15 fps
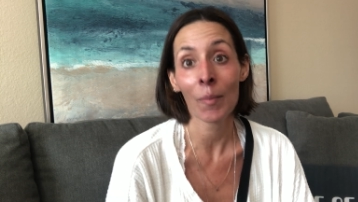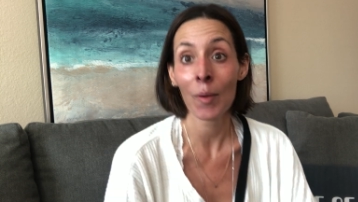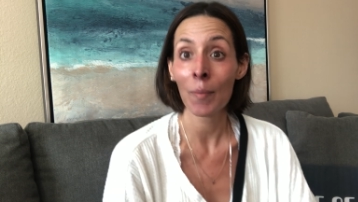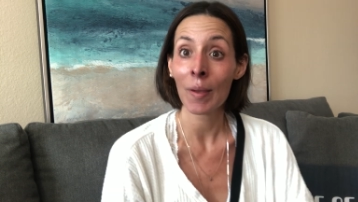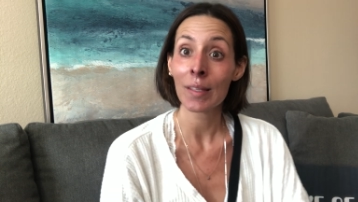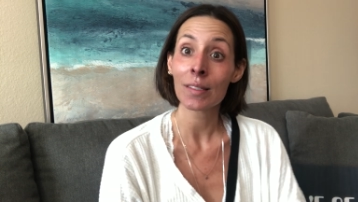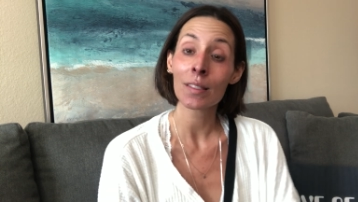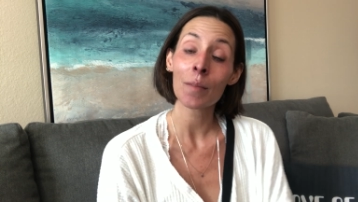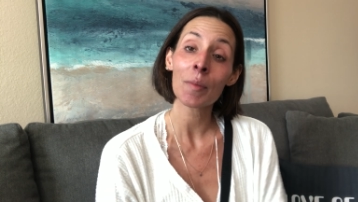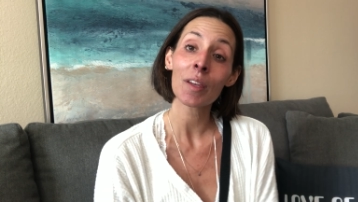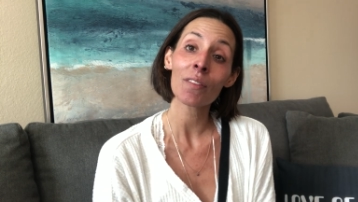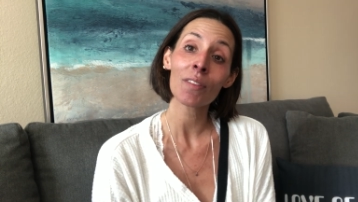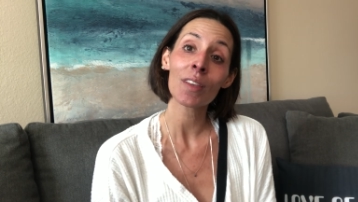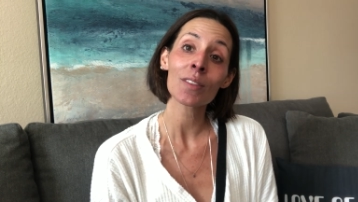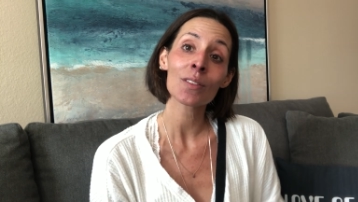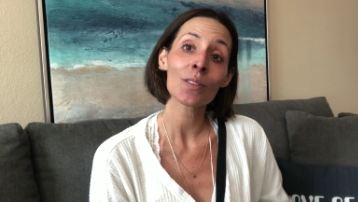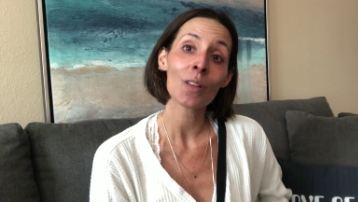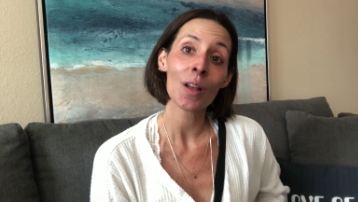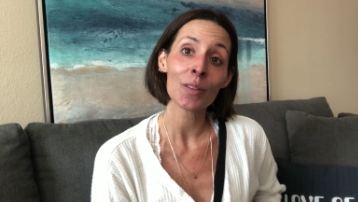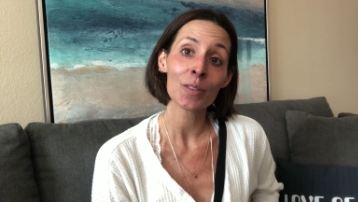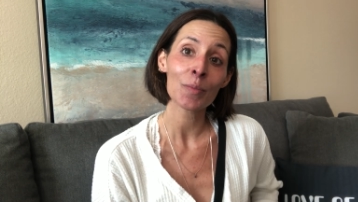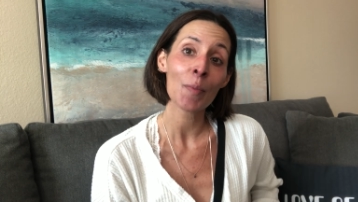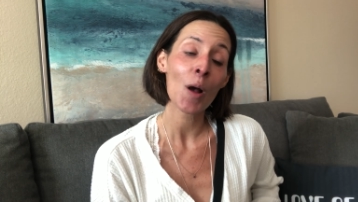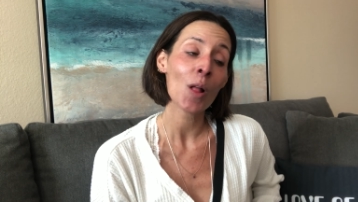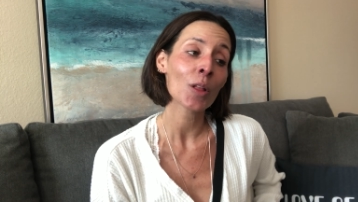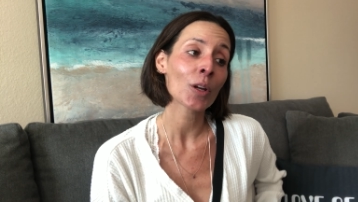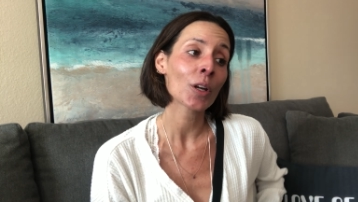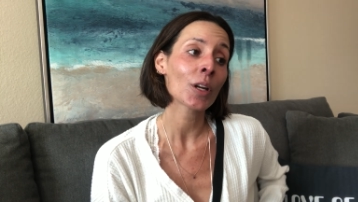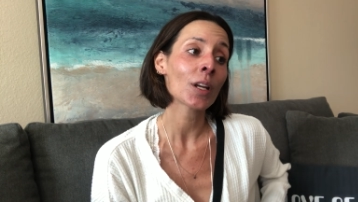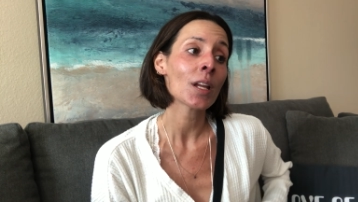But my stomach feels a lot
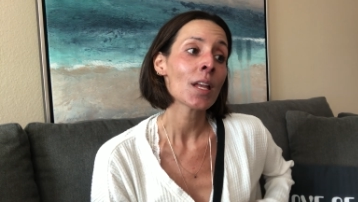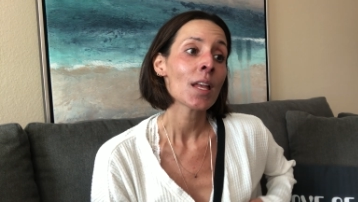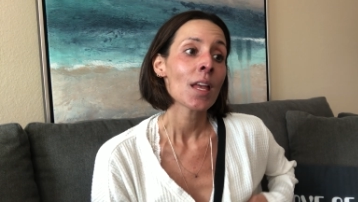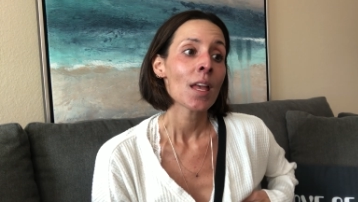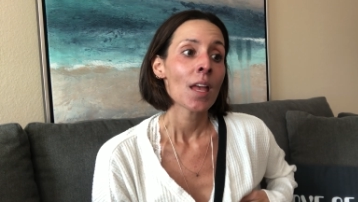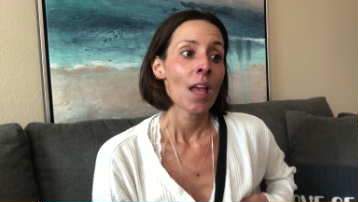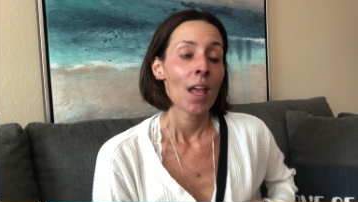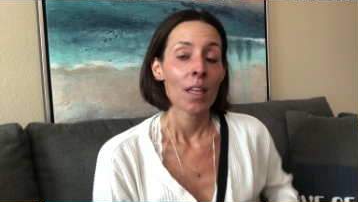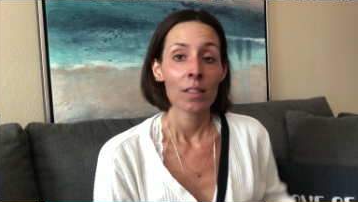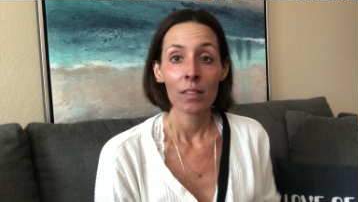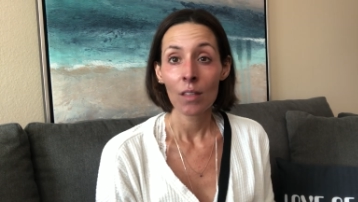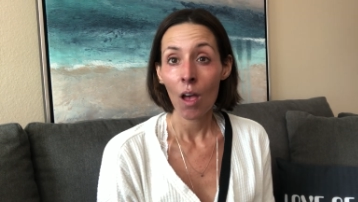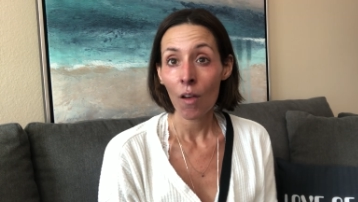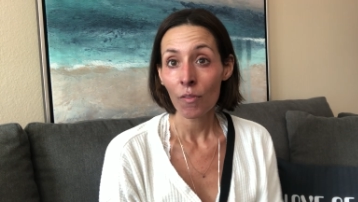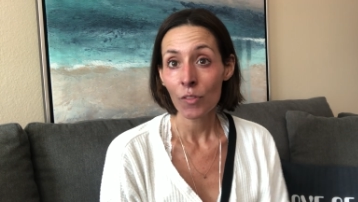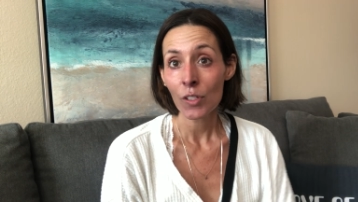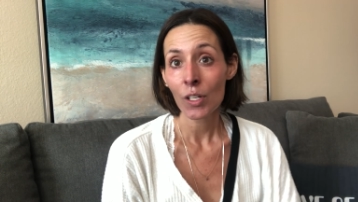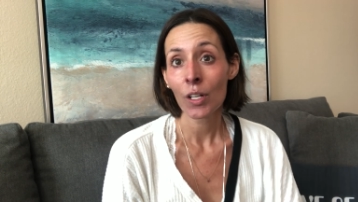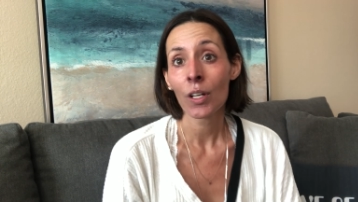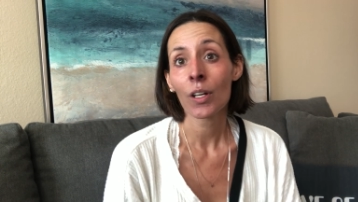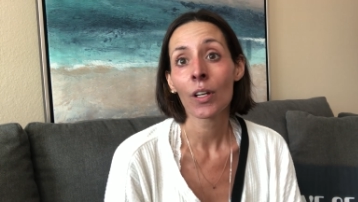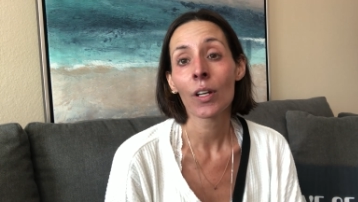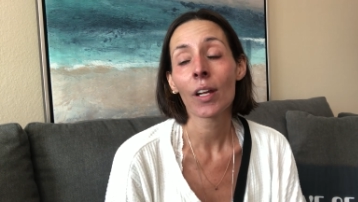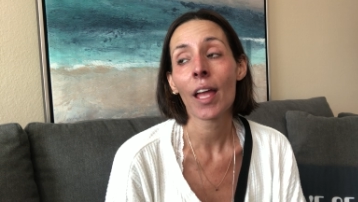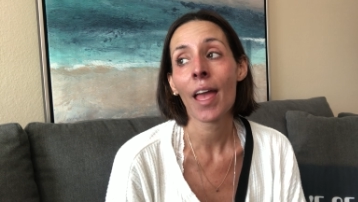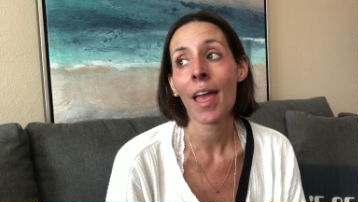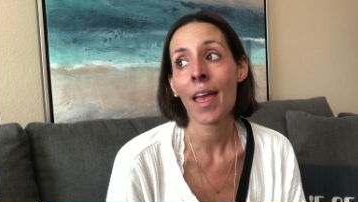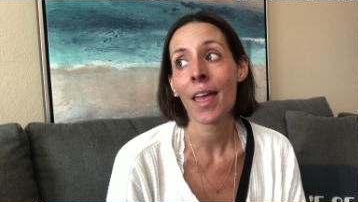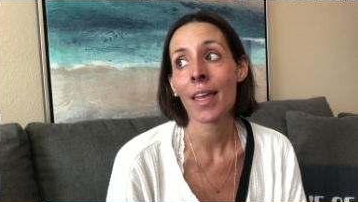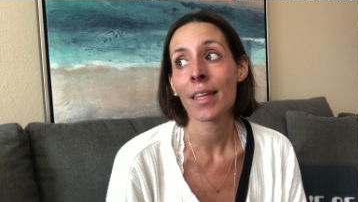smaller and softer,
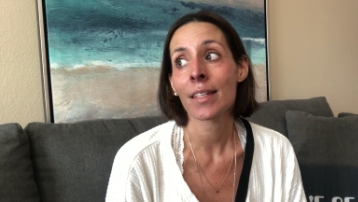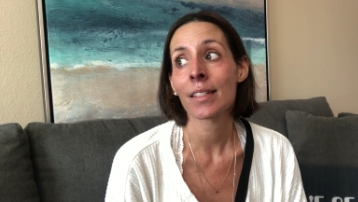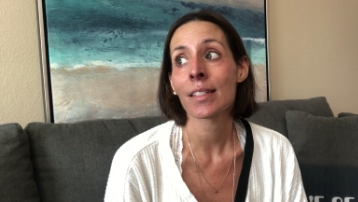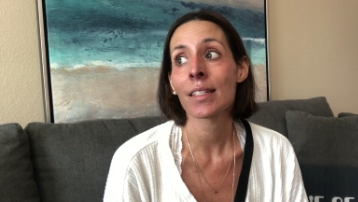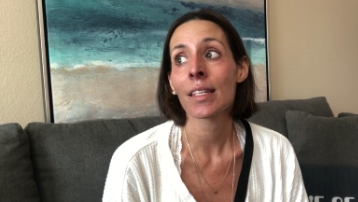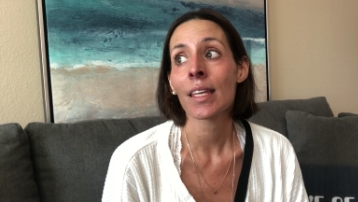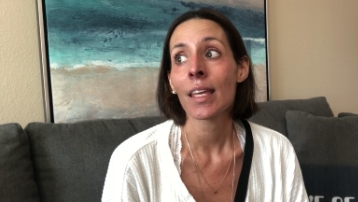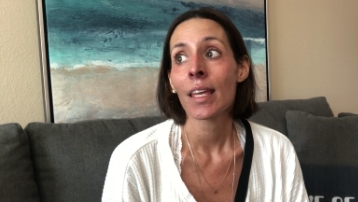and